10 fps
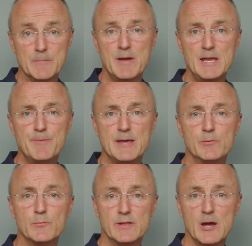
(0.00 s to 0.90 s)
Many
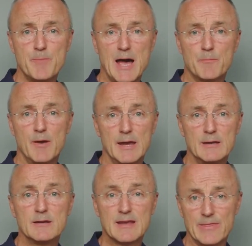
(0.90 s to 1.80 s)
people with low back pain
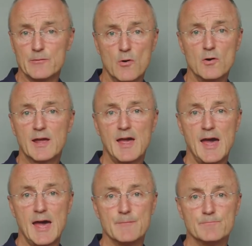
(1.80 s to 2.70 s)
get the wrong
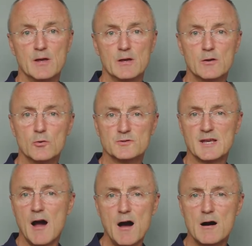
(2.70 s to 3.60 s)
care, causing
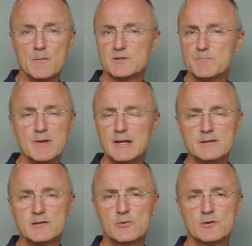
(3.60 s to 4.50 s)
harm to
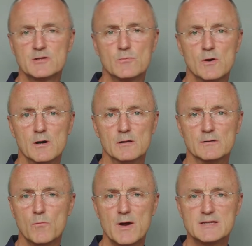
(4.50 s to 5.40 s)
millions across the world
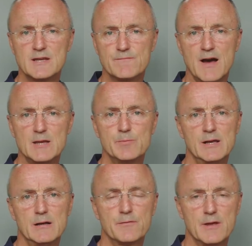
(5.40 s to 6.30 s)
and wasting valuable
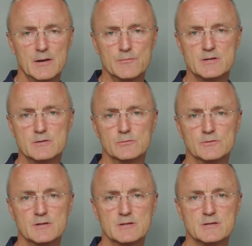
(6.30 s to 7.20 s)
healthcare
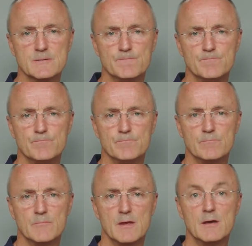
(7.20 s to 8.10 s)
resources.
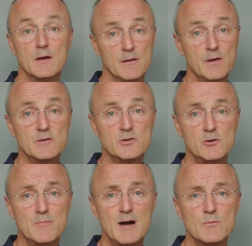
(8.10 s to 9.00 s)
Those are
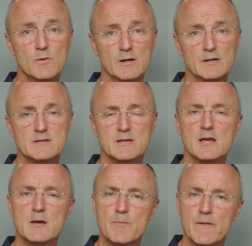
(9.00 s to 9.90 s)
not my words,
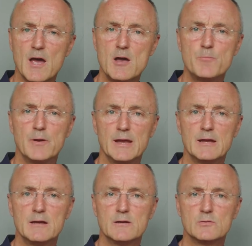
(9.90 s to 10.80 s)
but the
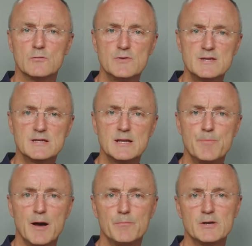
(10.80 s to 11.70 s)
opening to a recently
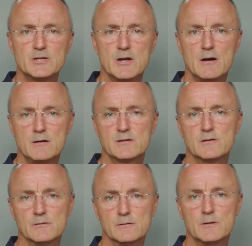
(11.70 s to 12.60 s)
published
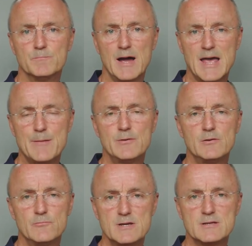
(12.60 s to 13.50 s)
article by
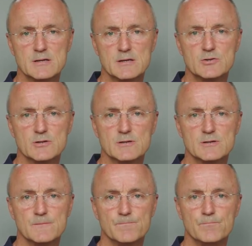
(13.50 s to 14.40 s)
eminent researchers.